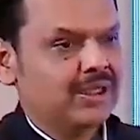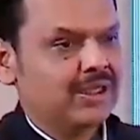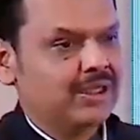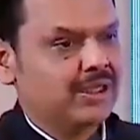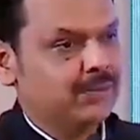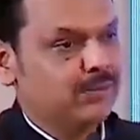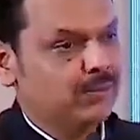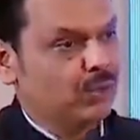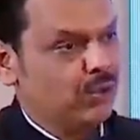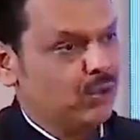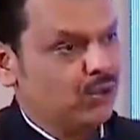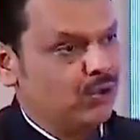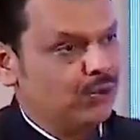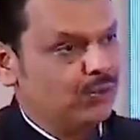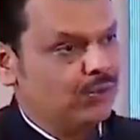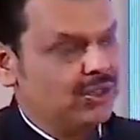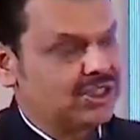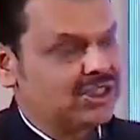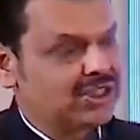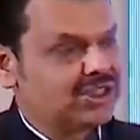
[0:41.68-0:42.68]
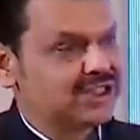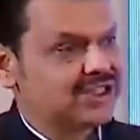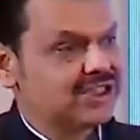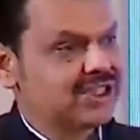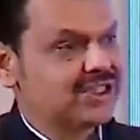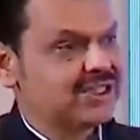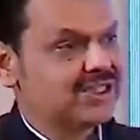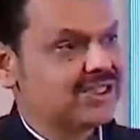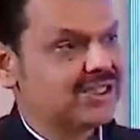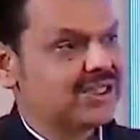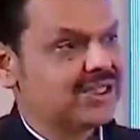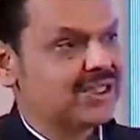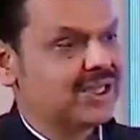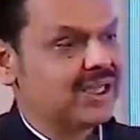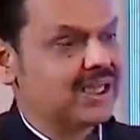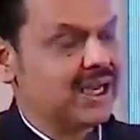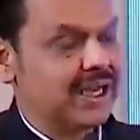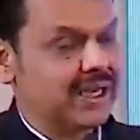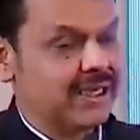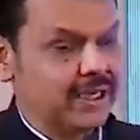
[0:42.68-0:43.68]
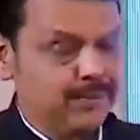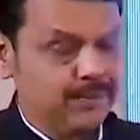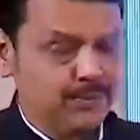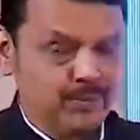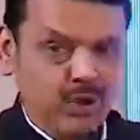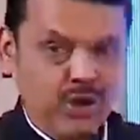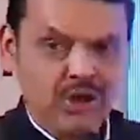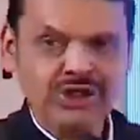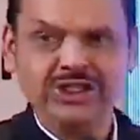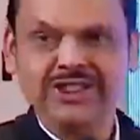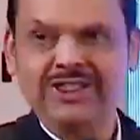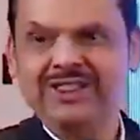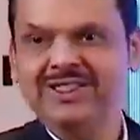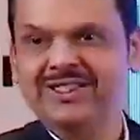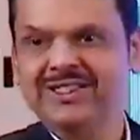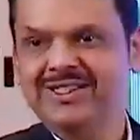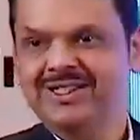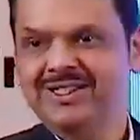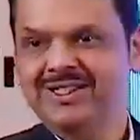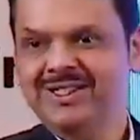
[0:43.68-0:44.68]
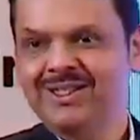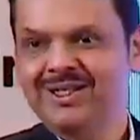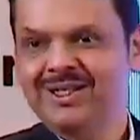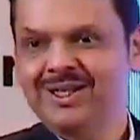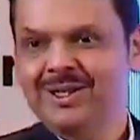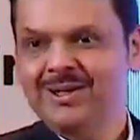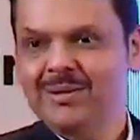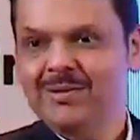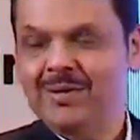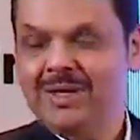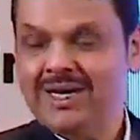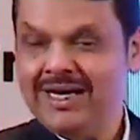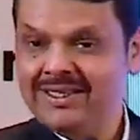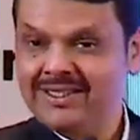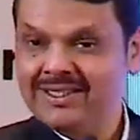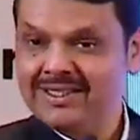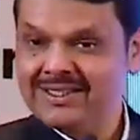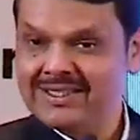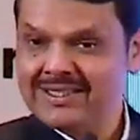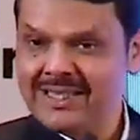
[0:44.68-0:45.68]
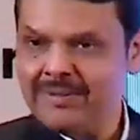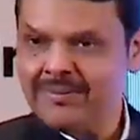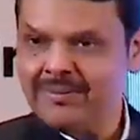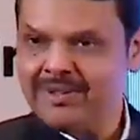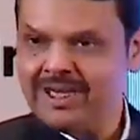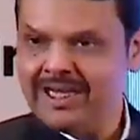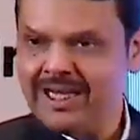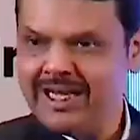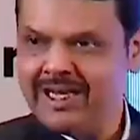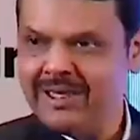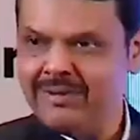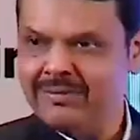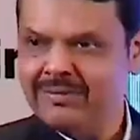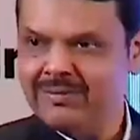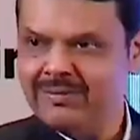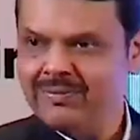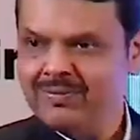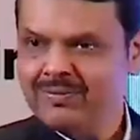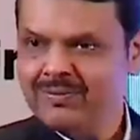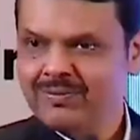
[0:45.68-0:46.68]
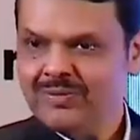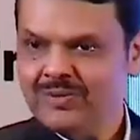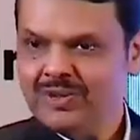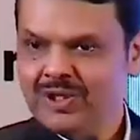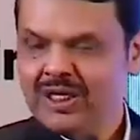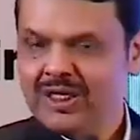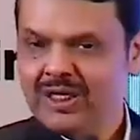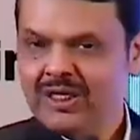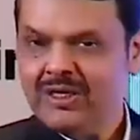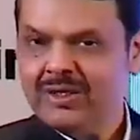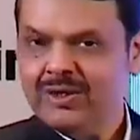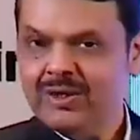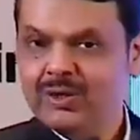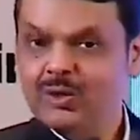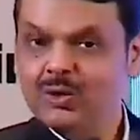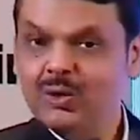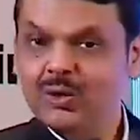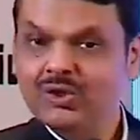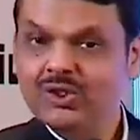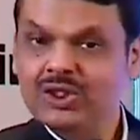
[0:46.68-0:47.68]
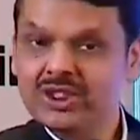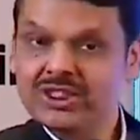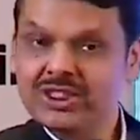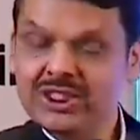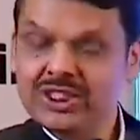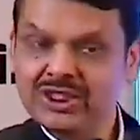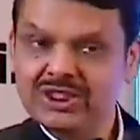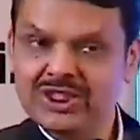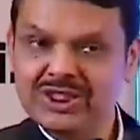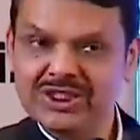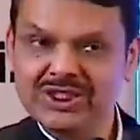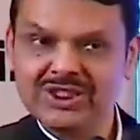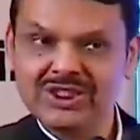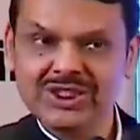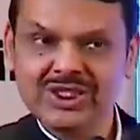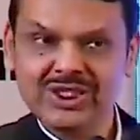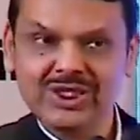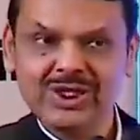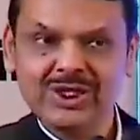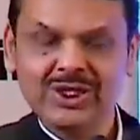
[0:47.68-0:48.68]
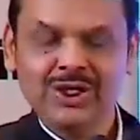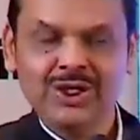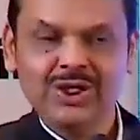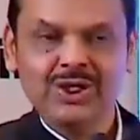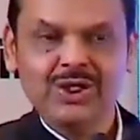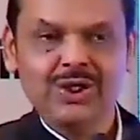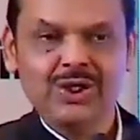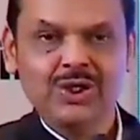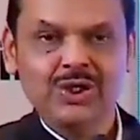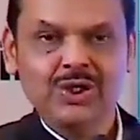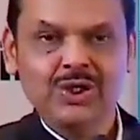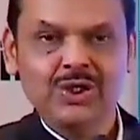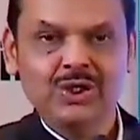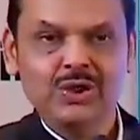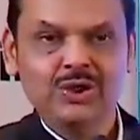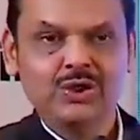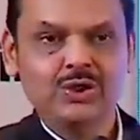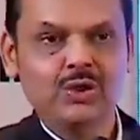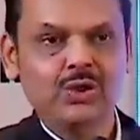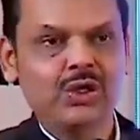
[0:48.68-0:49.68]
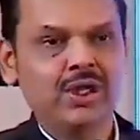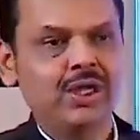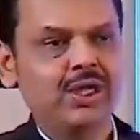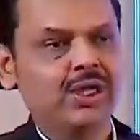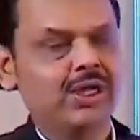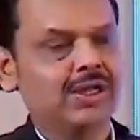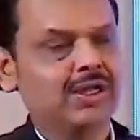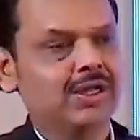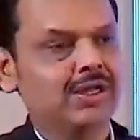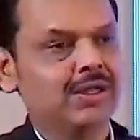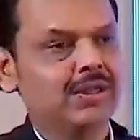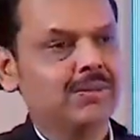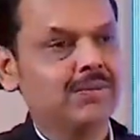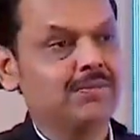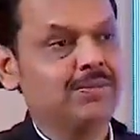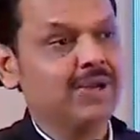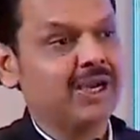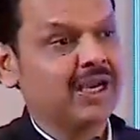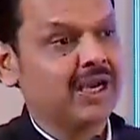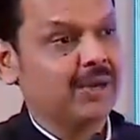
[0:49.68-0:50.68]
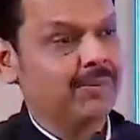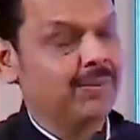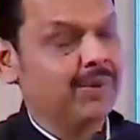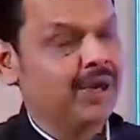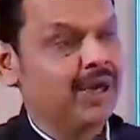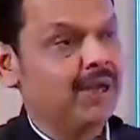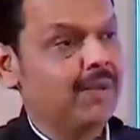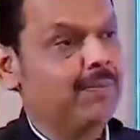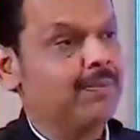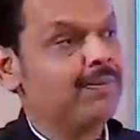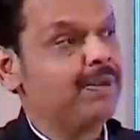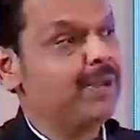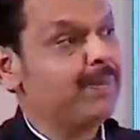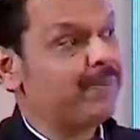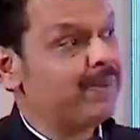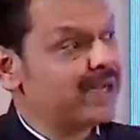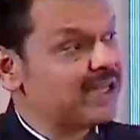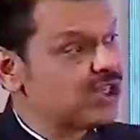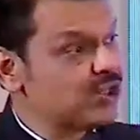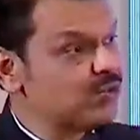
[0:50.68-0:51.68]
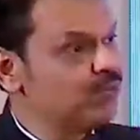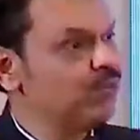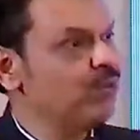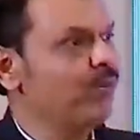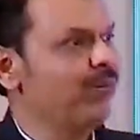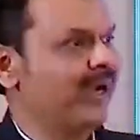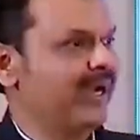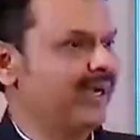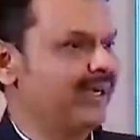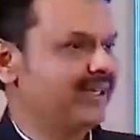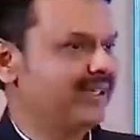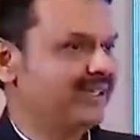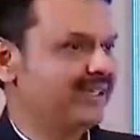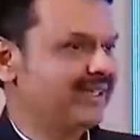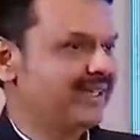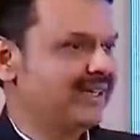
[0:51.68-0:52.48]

the boardroom discussions are important. But at the same time, those discussions should become people's movement.